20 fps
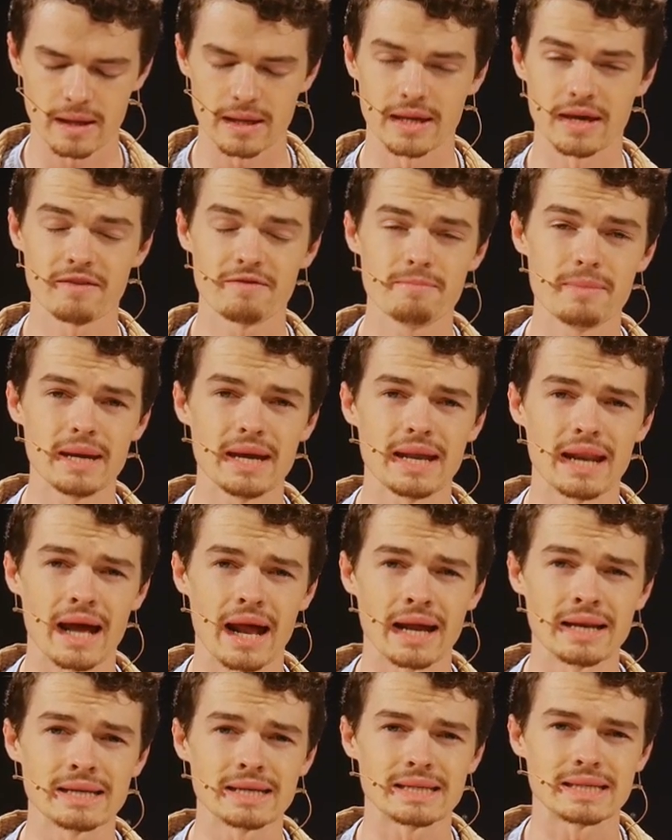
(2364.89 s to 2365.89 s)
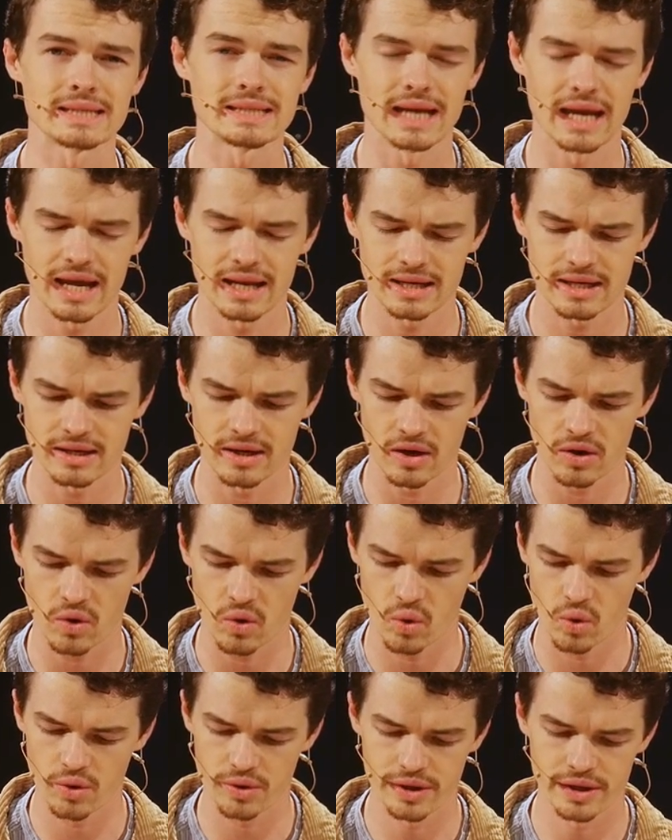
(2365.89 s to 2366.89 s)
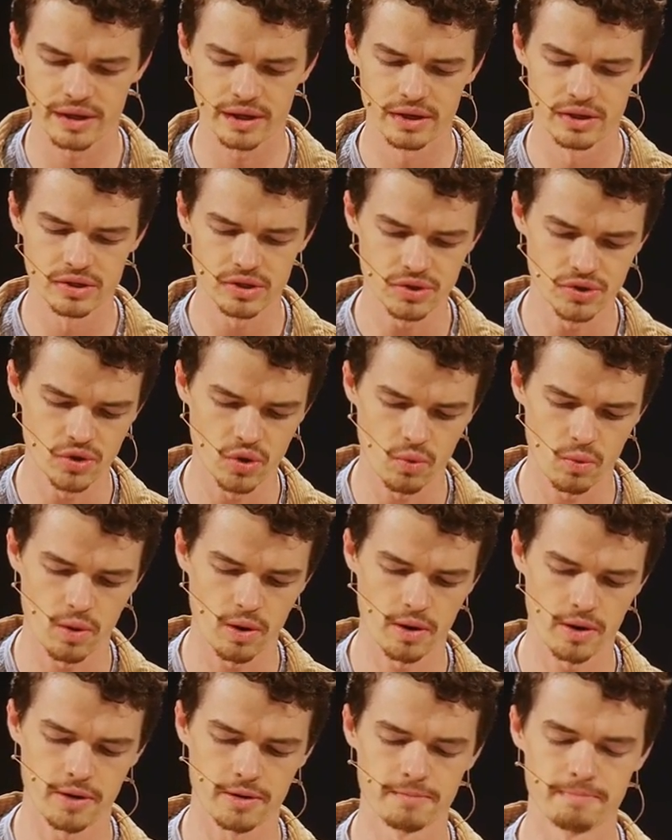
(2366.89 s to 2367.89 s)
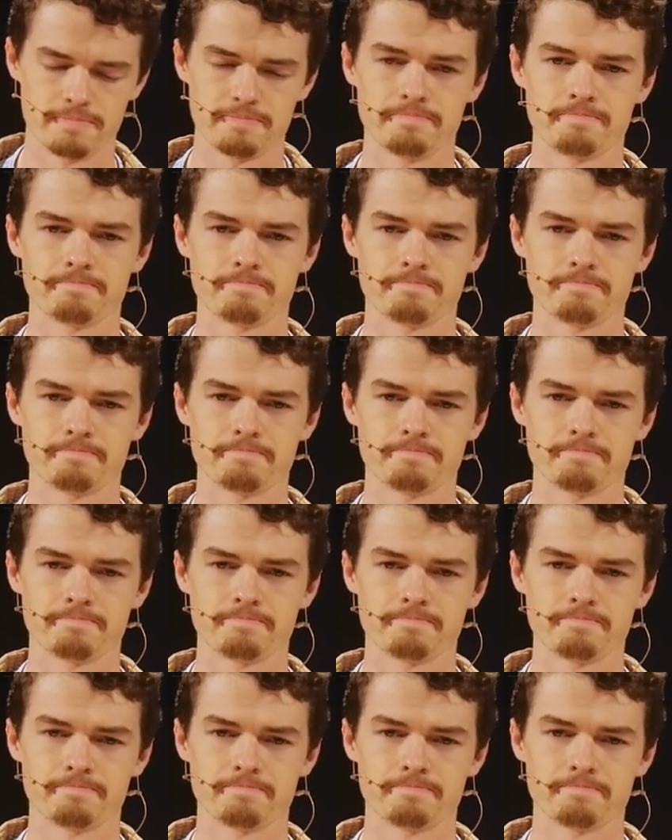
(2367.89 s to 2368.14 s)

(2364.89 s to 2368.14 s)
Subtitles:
Give me an understanding according to your word.